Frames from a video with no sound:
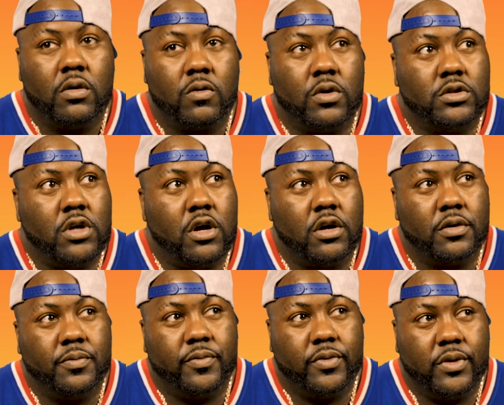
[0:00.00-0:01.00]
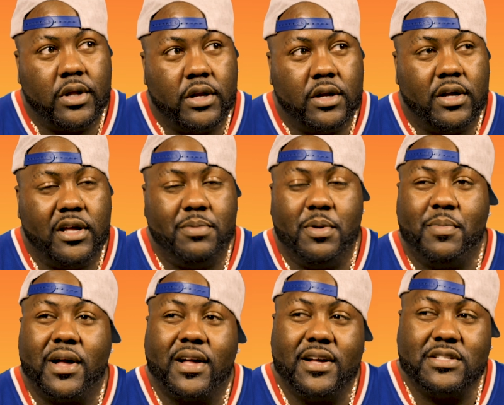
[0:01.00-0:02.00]
Real talk. And him and
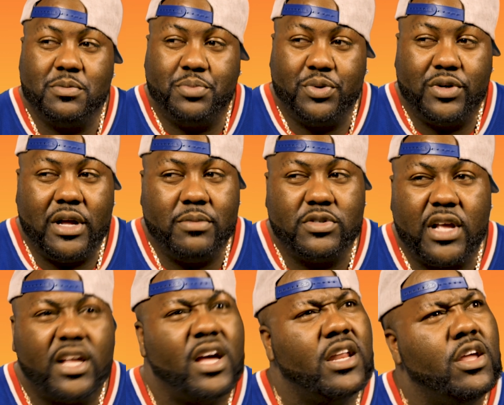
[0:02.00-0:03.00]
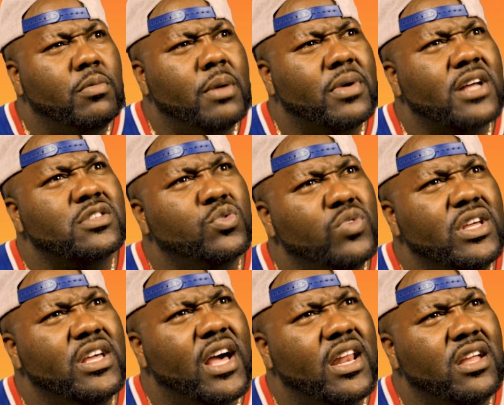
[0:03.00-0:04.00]
my cousin pulled up. He's like, Cuddy, your mama got some
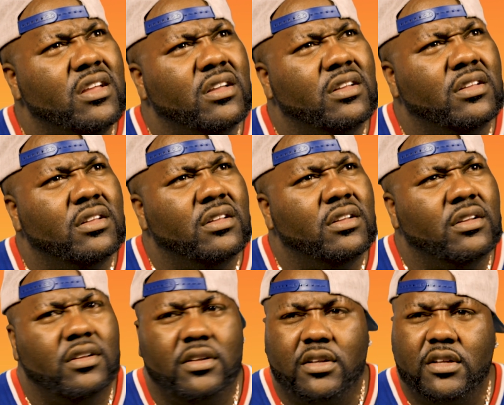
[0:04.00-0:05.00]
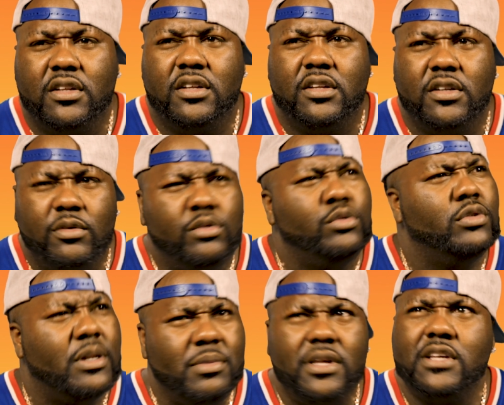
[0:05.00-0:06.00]
weed, Cuddy? Ooh,
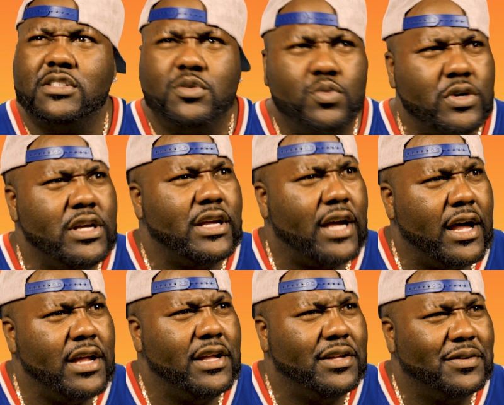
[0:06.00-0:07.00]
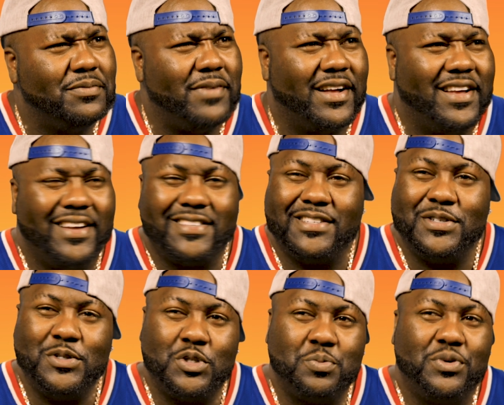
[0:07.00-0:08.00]
let me get some weed, Cuddy. My cousin
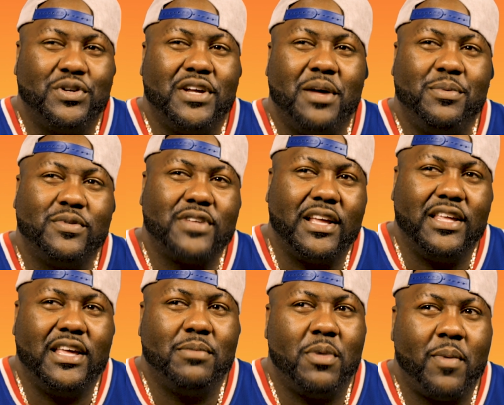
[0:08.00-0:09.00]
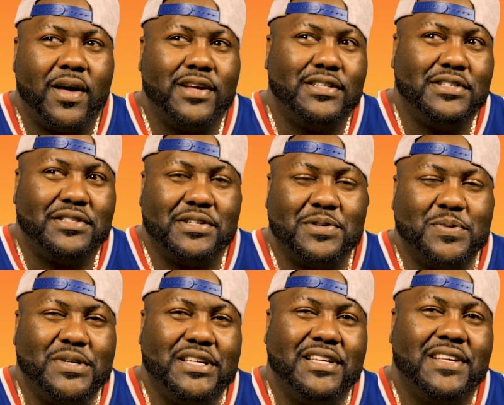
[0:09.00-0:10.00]
Nooch pulled up. He was like, yeah, man, my auntie sell
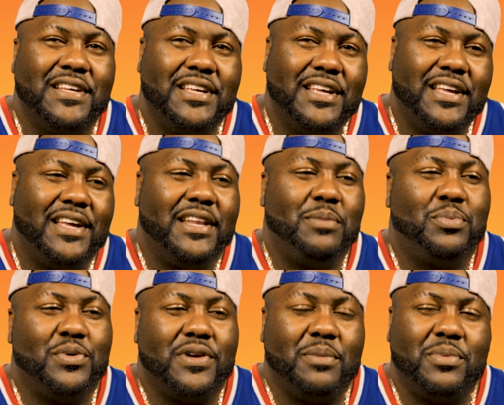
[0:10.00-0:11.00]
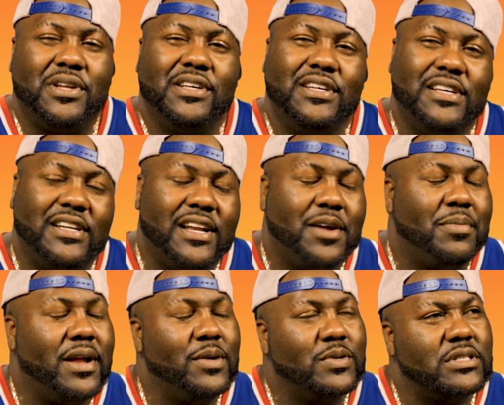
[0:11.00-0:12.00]
weed. And he pulled up in the hood and
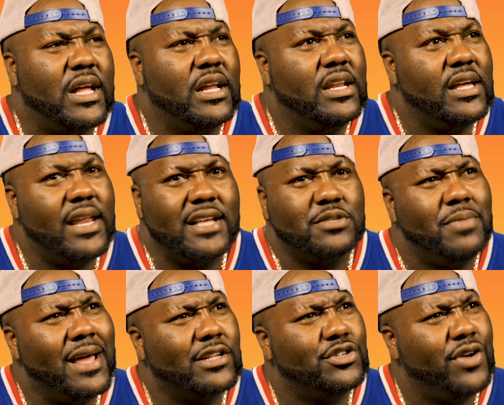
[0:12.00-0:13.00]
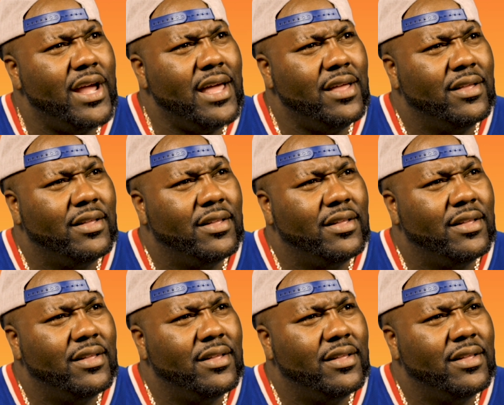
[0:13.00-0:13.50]
everybody was like, nigga, that's Mac Dre?